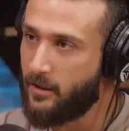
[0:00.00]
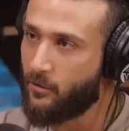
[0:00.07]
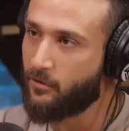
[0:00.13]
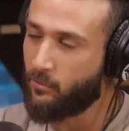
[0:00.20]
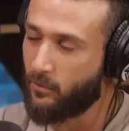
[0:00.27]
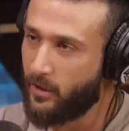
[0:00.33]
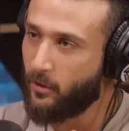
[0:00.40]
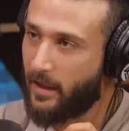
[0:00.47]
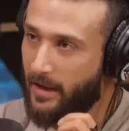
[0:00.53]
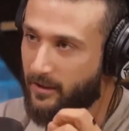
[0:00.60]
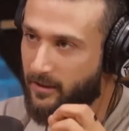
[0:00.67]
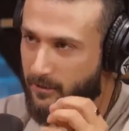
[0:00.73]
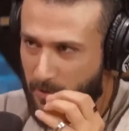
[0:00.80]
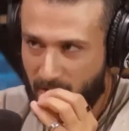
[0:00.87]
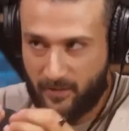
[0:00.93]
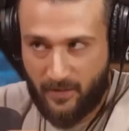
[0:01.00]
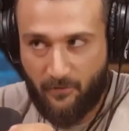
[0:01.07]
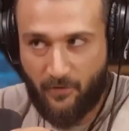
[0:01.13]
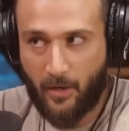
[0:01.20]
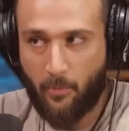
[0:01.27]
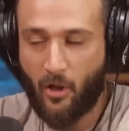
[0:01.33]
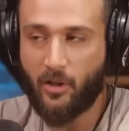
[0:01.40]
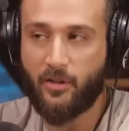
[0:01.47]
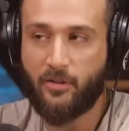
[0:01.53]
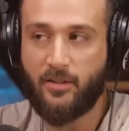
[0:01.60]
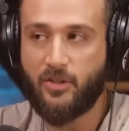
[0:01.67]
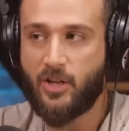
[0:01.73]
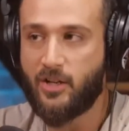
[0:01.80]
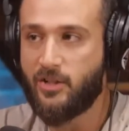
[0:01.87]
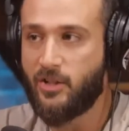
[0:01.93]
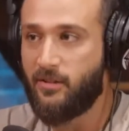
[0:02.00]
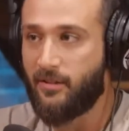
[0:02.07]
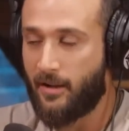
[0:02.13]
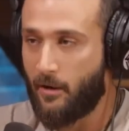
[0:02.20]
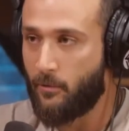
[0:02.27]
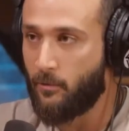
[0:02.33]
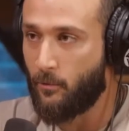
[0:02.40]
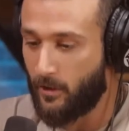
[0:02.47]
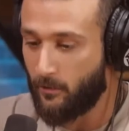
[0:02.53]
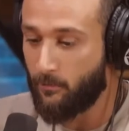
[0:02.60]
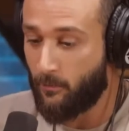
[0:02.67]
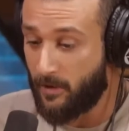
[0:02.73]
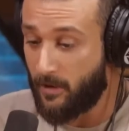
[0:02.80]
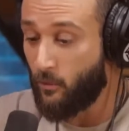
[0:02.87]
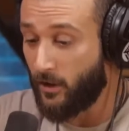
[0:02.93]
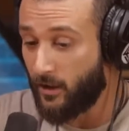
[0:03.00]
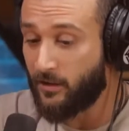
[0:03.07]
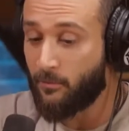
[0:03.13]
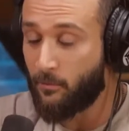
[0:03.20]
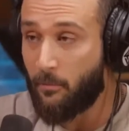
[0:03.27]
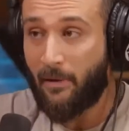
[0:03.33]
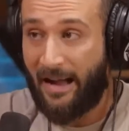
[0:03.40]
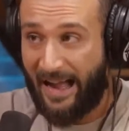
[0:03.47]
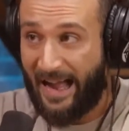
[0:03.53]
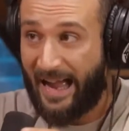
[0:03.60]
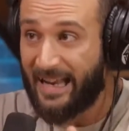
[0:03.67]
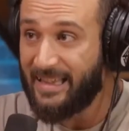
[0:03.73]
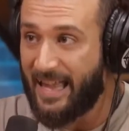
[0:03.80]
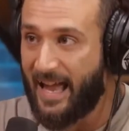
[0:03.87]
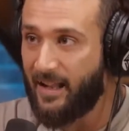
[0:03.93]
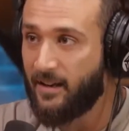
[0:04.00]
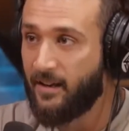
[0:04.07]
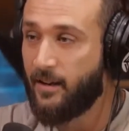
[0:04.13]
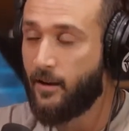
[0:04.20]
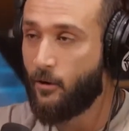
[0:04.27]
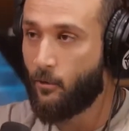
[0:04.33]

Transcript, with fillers: and there's real like specific policy changes that I would be willing to put behind that,